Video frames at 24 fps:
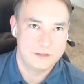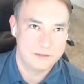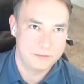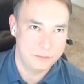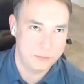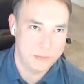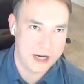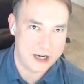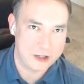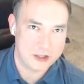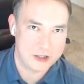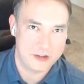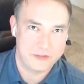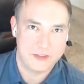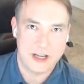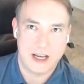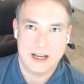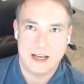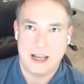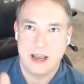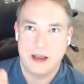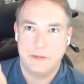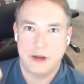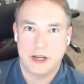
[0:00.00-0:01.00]
Microsoft
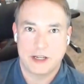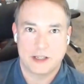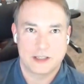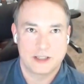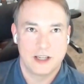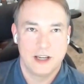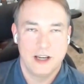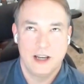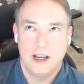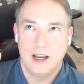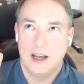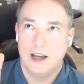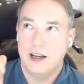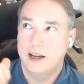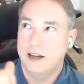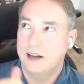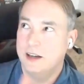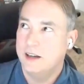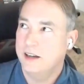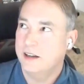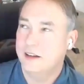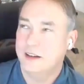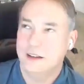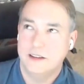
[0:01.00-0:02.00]
Dynamics,
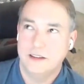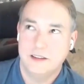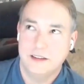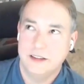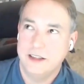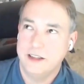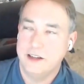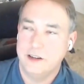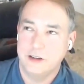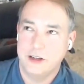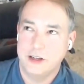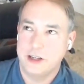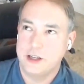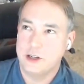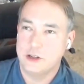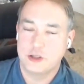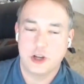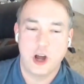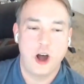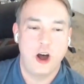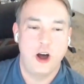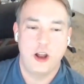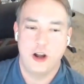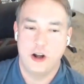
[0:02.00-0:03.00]
it goes
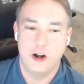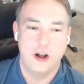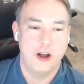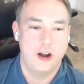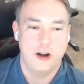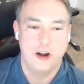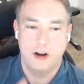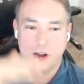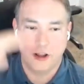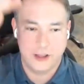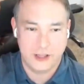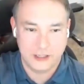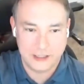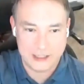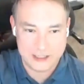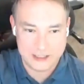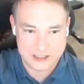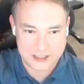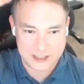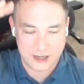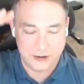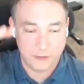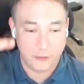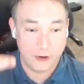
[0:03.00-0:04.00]
on and on and on the
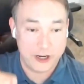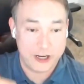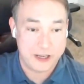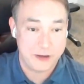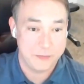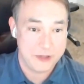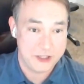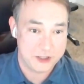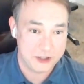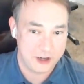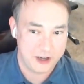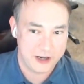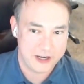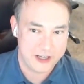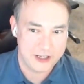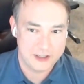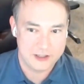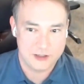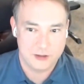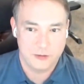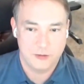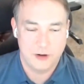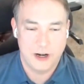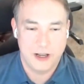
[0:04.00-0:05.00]
list of what it can be talking
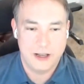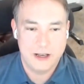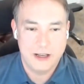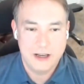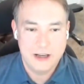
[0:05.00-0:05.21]
to, right?